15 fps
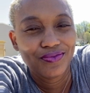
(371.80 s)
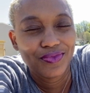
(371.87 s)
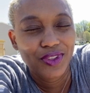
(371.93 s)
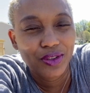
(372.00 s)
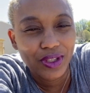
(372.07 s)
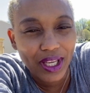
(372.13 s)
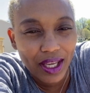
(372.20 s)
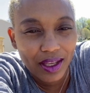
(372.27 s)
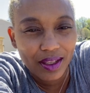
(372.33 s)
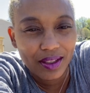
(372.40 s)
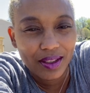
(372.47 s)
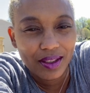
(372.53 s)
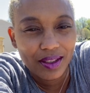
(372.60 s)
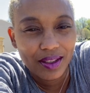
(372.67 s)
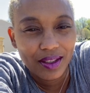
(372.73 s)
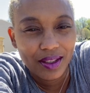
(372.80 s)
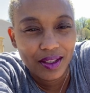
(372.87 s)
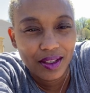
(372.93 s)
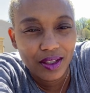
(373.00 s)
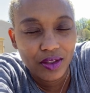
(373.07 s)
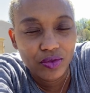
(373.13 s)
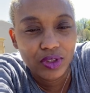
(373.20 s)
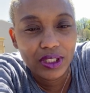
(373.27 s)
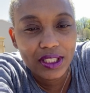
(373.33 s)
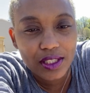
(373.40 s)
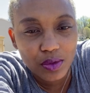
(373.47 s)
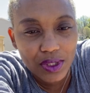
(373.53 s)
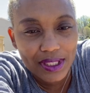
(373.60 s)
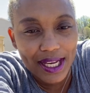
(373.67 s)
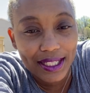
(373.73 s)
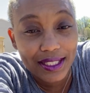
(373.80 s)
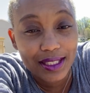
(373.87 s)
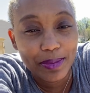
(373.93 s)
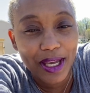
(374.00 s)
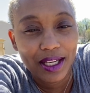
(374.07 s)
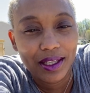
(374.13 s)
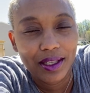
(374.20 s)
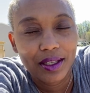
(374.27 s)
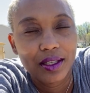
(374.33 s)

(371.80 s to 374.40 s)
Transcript: Okay? Release what's not expected.